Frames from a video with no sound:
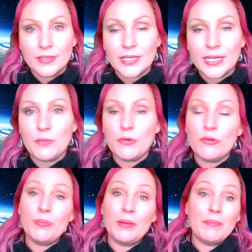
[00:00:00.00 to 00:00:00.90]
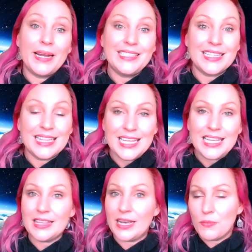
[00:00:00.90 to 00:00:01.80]
Okay, we have been made to
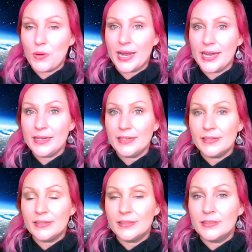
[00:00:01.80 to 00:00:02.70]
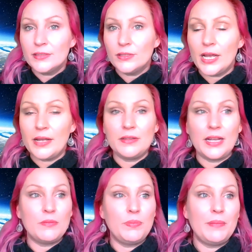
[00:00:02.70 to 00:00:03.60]
think that way
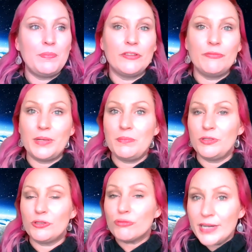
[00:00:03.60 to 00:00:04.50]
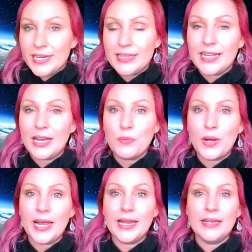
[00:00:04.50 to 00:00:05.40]
and people have been treated that
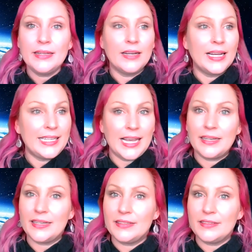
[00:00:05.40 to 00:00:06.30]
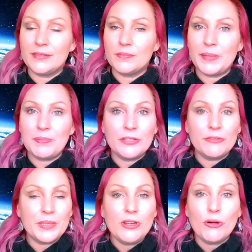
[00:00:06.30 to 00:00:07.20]
way. I get it. People have been